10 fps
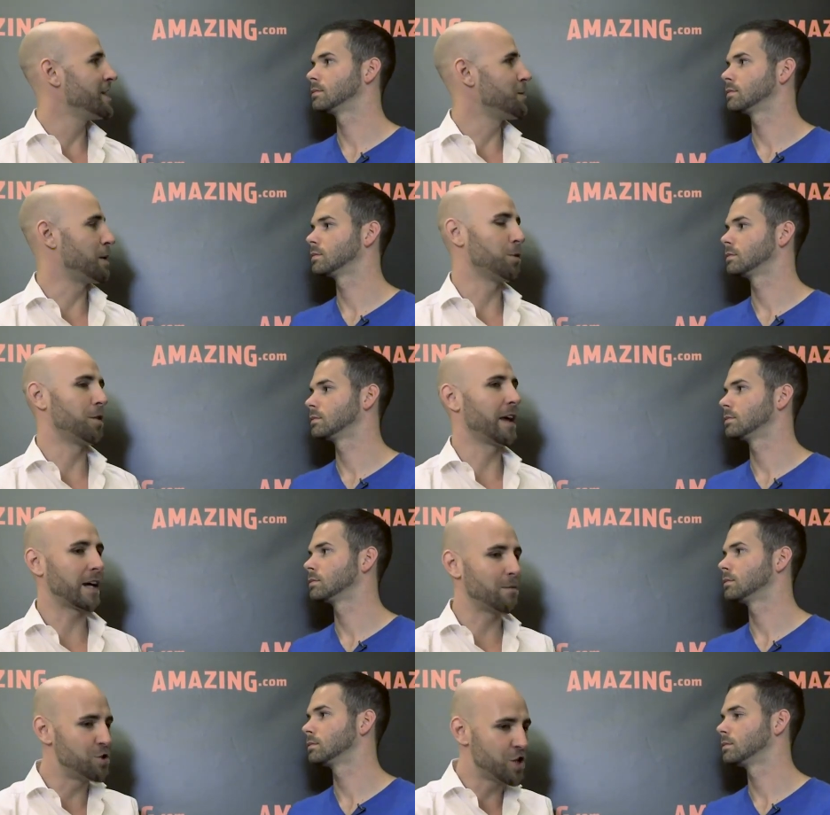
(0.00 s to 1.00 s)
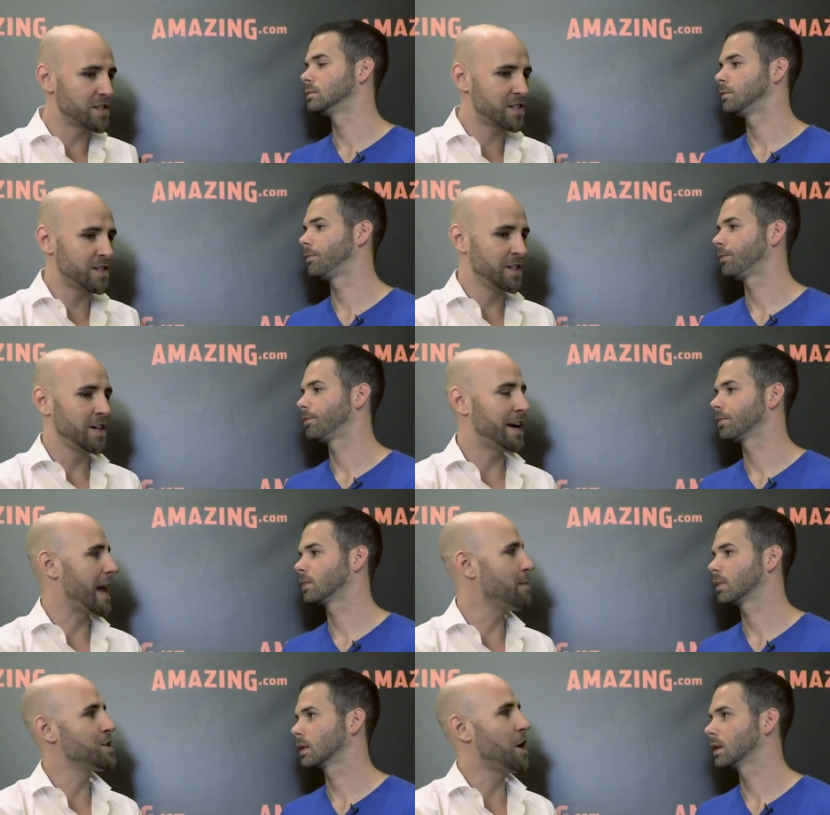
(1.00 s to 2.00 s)
Speaker 1: to people think I'm just an
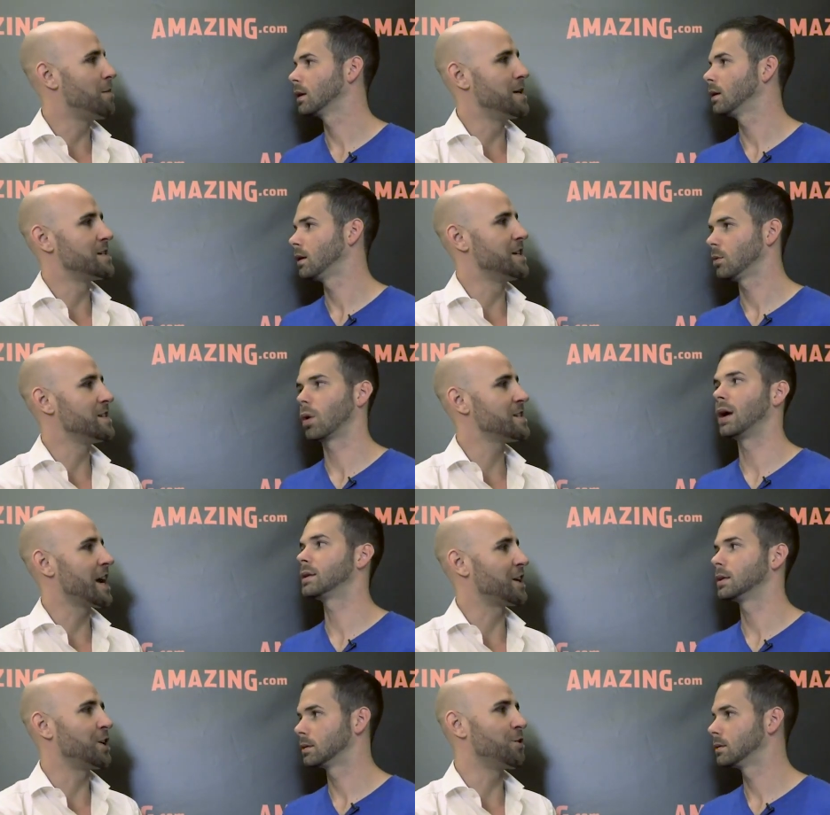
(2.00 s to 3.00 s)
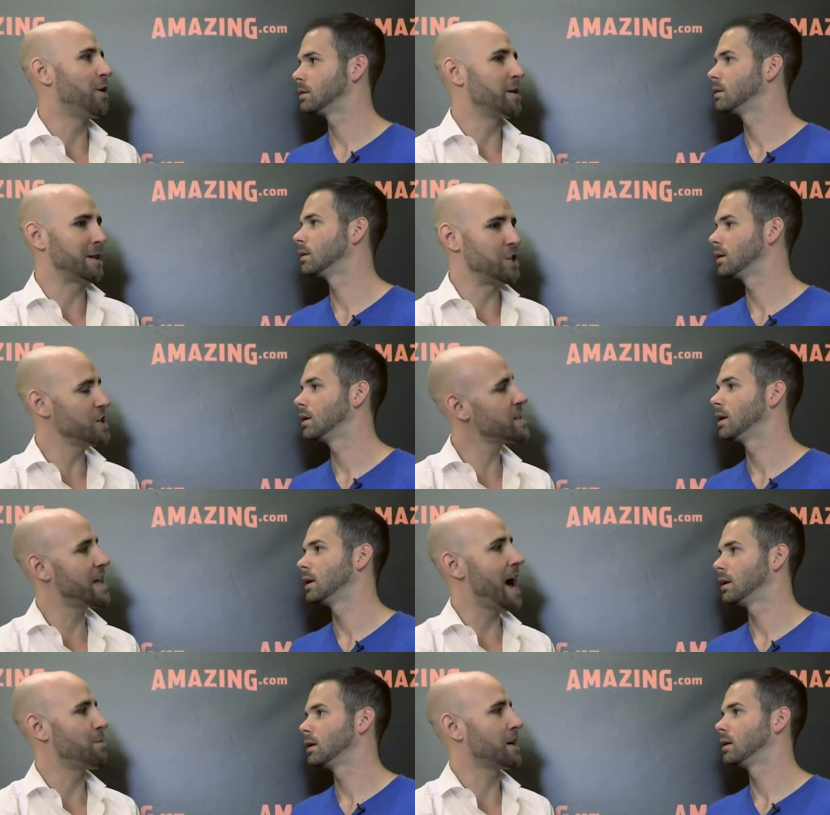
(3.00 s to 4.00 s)
Amazon business right. and you don't want to be just
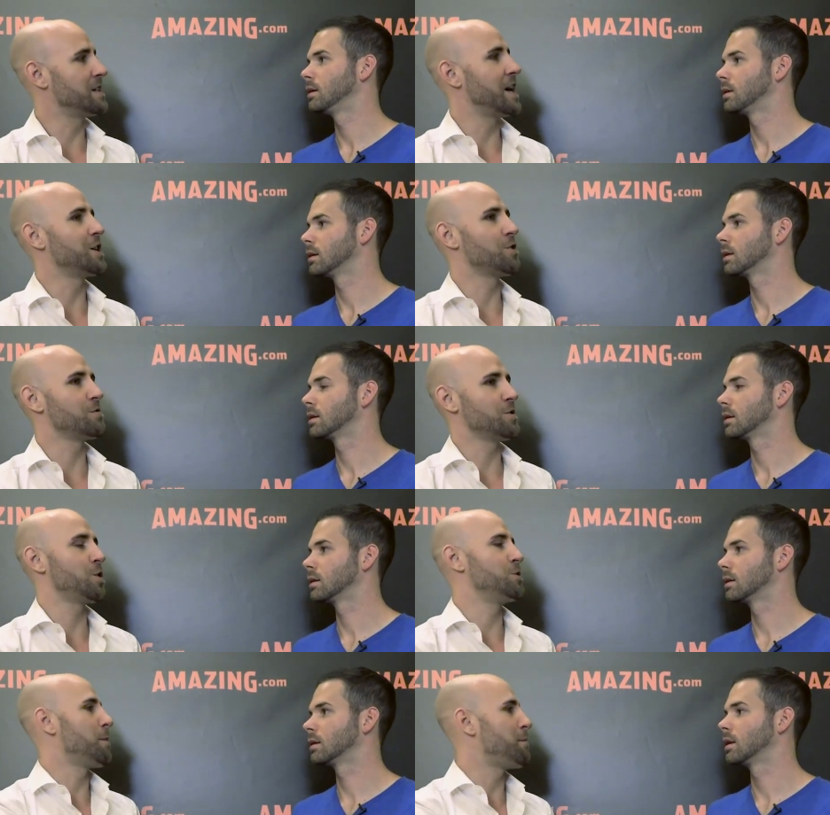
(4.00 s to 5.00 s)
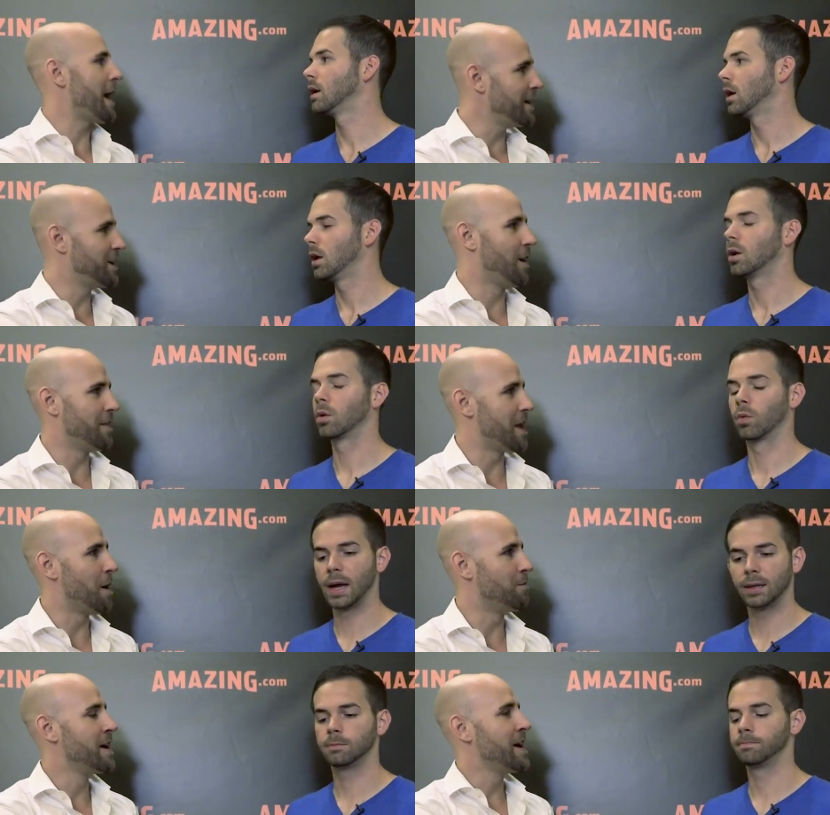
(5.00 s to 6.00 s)
that because then you're so dependent on
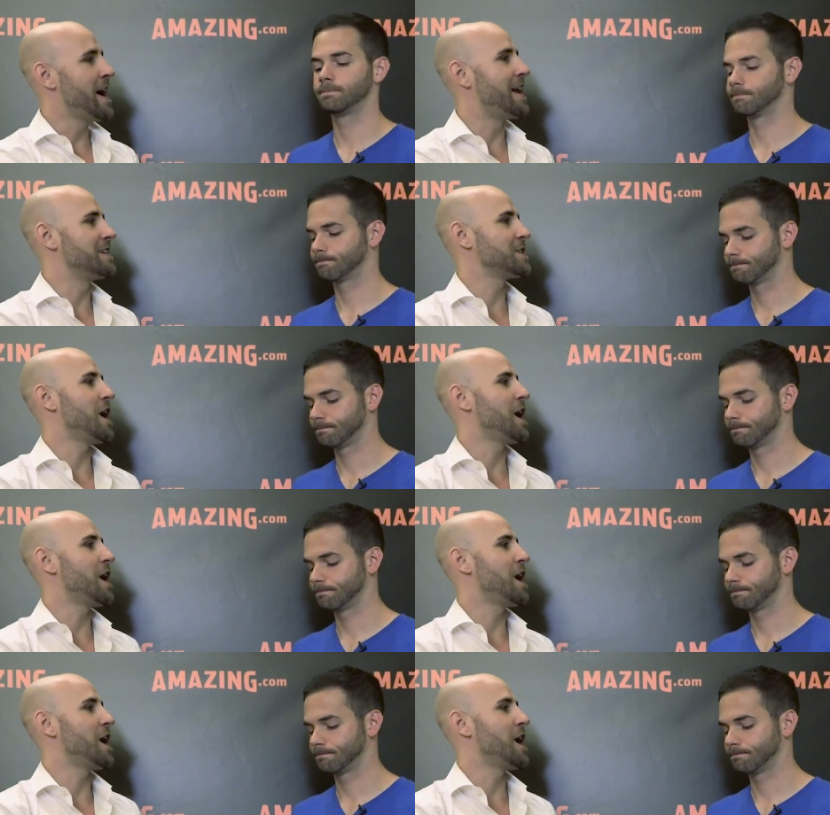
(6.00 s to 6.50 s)
them right. and it's